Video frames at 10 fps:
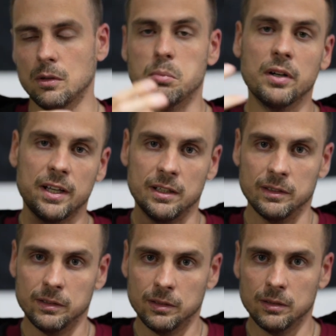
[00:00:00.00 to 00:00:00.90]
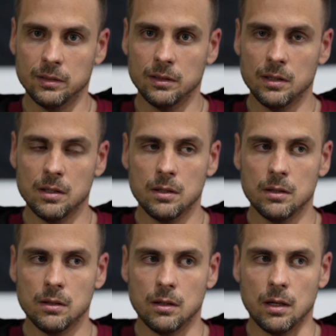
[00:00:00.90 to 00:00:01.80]
the plan is
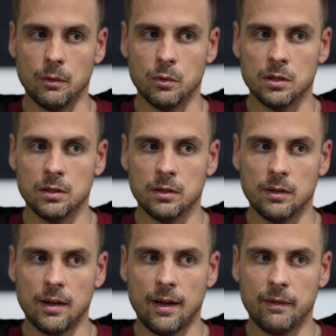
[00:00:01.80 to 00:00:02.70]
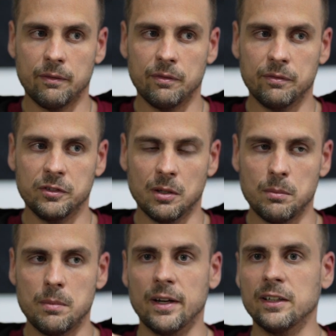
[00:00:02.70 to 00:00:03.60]
I want to have something
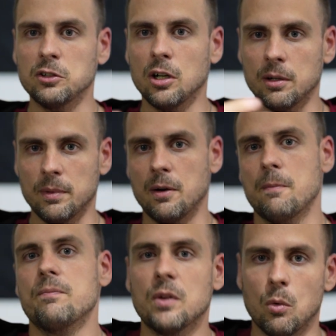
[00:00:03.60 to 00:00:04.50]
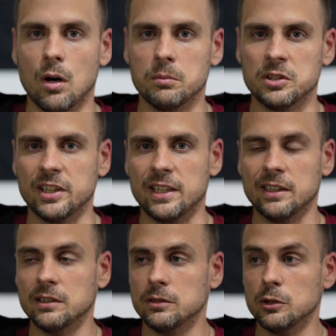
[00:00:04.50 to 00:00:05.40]
maybe I could talk about while I'm
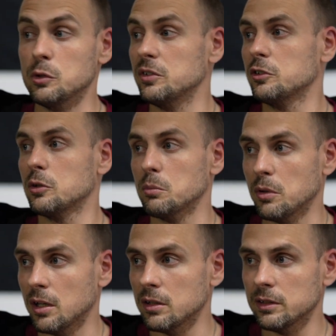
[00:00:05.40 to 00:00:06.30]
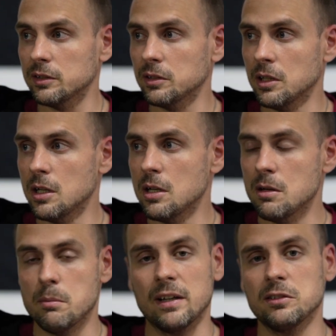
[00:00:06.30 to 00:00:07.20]
cleaning, using certain products,
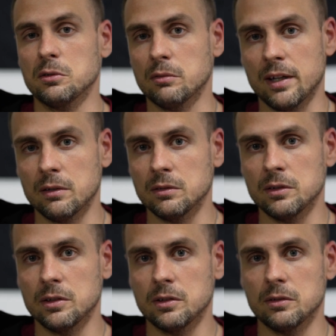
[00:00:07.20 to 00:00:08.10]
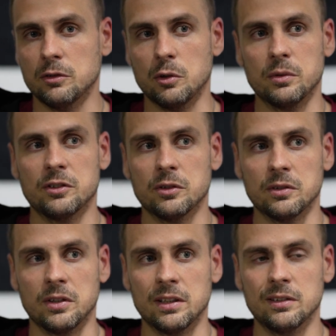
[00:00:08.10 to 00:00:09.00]
messing around, doing
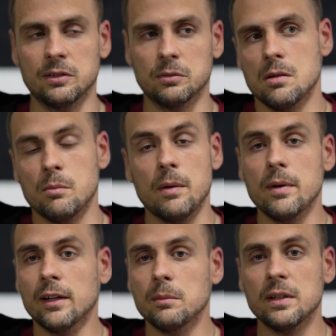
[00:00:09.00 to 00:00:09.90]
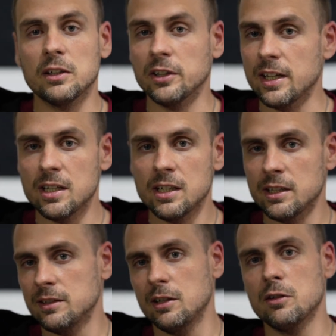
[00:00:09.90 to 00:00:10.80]
certain things. Maybe I could be cleaning the
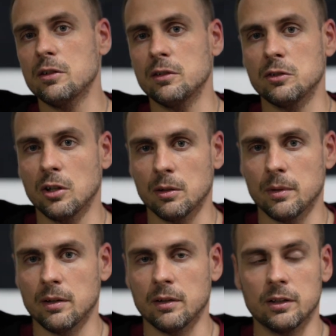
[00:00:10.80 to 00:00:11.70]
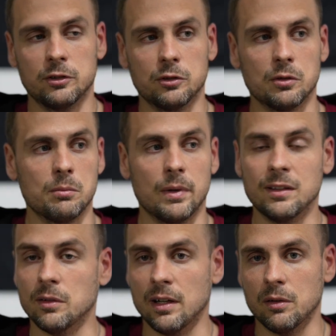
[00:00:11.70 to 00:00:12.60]
interior and talk about a certain
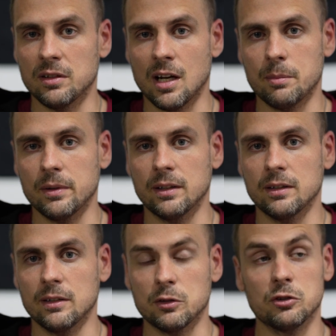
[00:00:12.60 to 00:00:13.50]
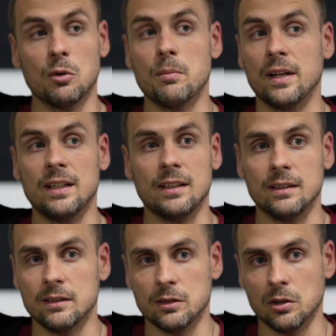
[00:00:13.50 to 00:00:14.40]
mental health topic. There's so many
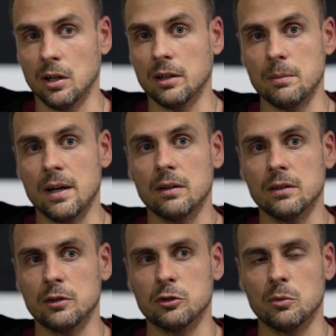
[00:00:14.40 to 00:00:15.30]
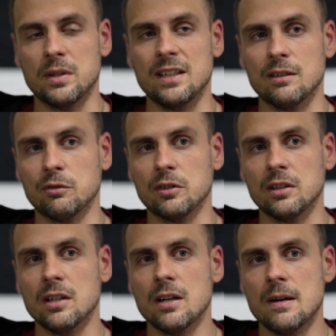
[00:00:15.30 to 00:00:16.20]
to talk about, there's so many
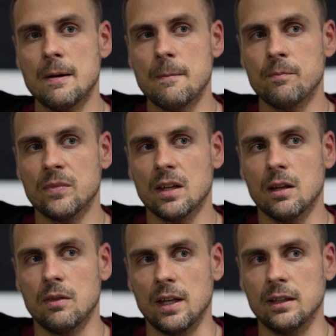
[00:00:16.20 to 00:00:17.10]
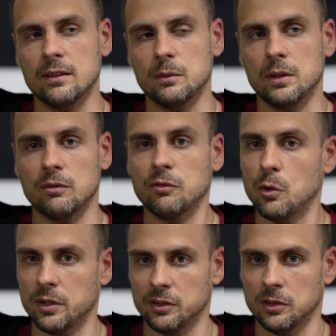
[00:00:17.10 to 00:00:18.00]
different things that we could
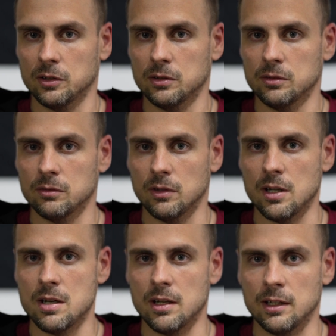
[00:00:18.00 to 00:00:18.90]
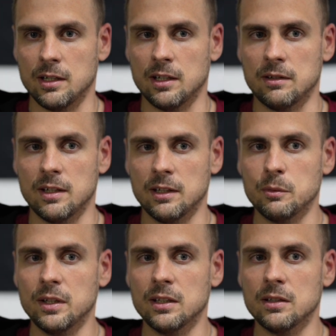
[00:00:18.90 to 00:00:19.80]
focus on, right? And then I think
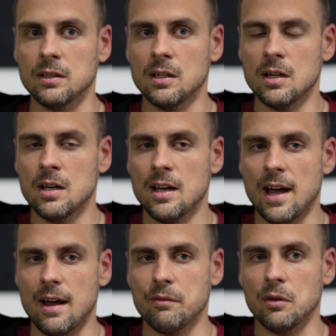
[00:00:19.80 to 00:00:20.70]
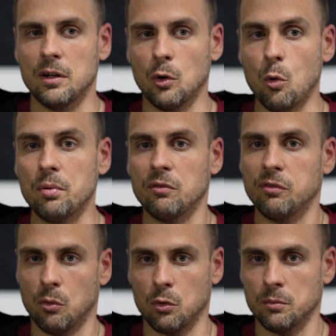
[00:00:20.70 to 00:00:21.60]
we can have an open
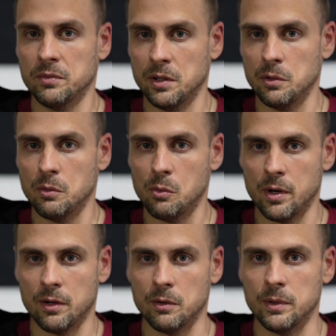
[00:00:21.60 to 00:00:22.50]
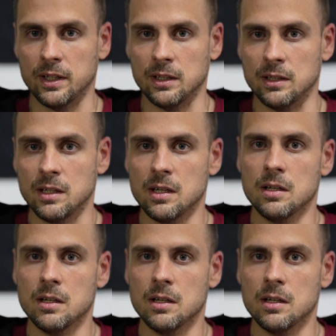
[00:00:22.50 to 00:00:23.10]
forum to where we can